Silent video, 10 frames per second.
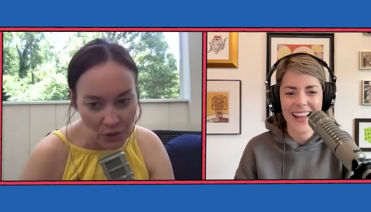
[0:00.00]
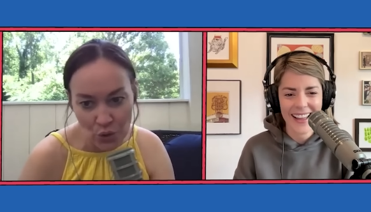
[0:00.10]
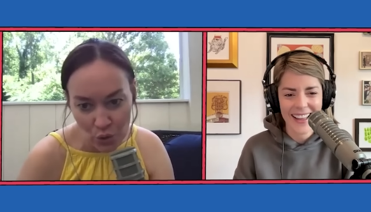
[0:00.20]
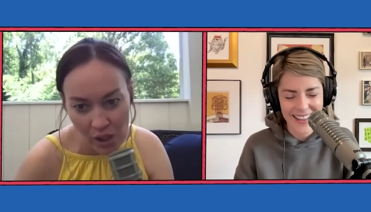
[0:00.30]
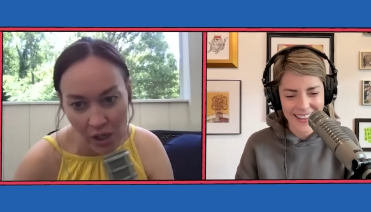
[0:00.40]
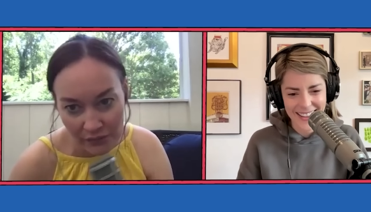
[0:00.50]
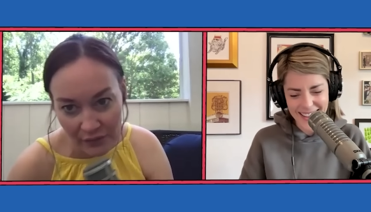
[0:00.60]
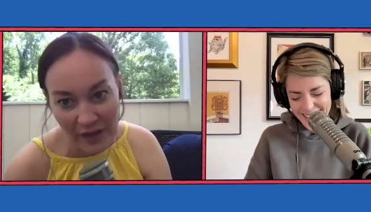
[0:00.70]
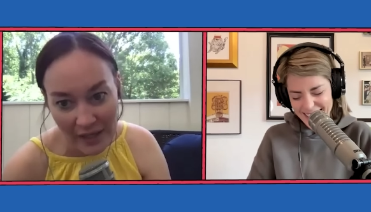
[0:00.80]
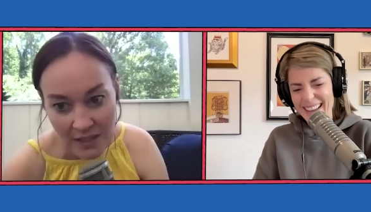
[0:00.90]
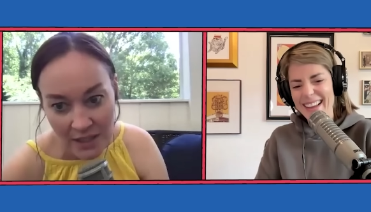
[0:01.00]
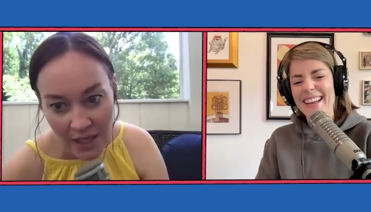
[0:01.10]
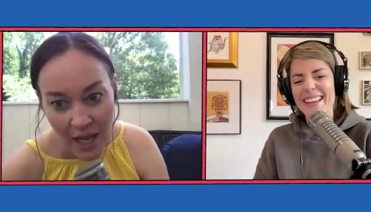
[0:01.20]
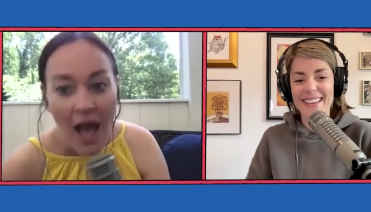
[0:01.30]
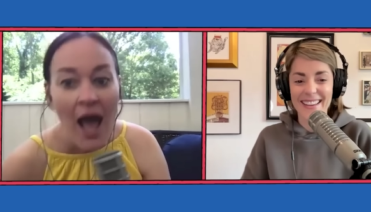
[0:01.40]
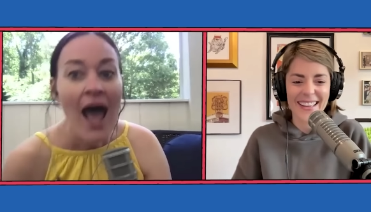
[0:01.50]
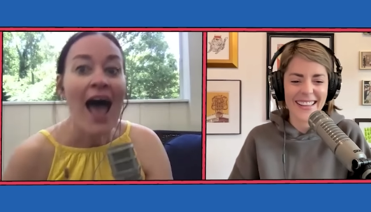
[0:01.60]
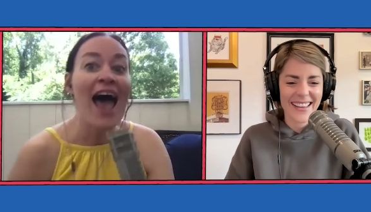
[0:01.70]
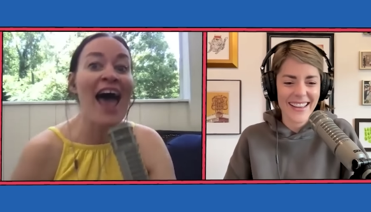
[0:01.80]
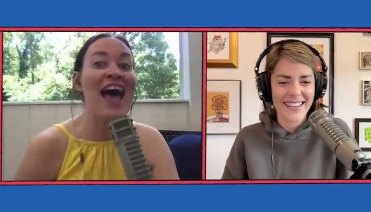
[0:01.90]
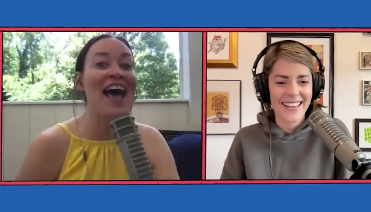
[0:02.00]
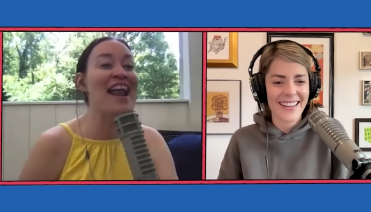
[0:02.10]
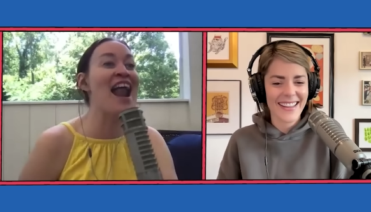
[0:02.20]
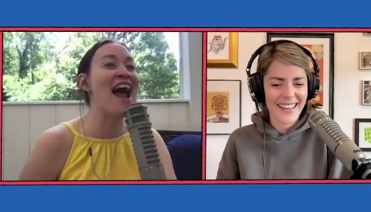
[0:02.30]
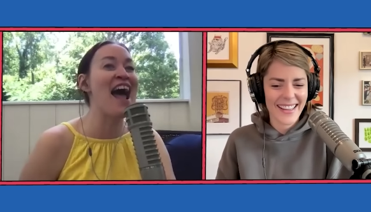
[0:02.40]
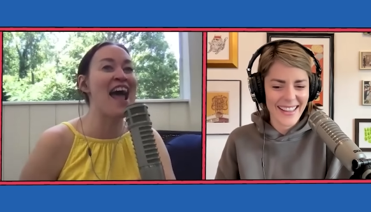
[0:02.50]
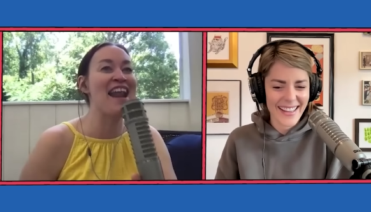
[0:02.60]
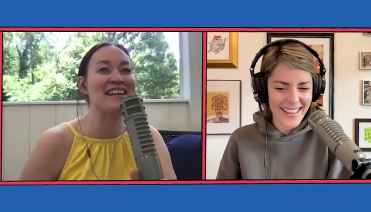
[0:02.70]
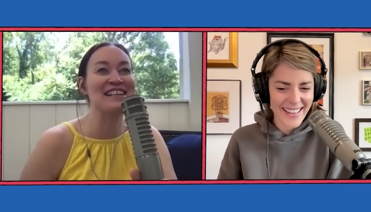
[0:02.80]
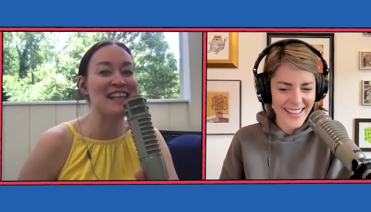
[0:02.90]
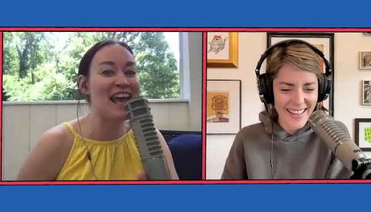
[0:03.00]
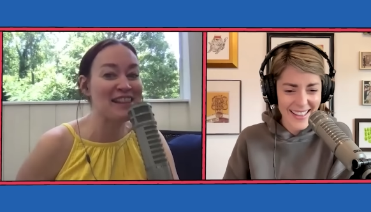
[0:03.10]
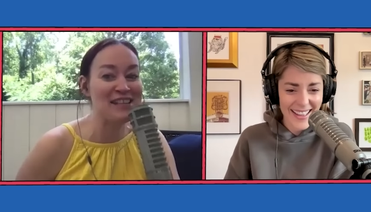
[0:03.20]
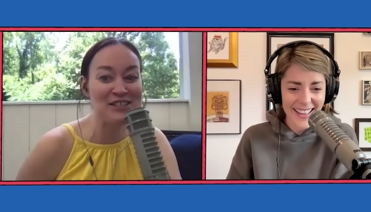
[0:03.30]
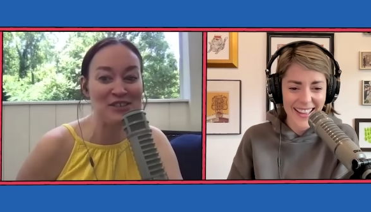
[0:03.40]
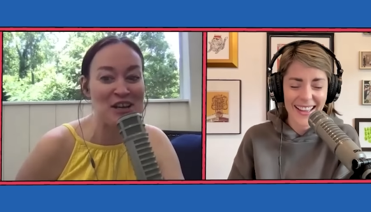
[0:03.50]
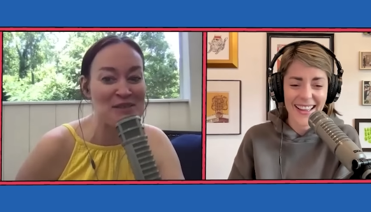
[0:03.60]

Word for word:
Speaker 1: choreography fast. And I just had this dream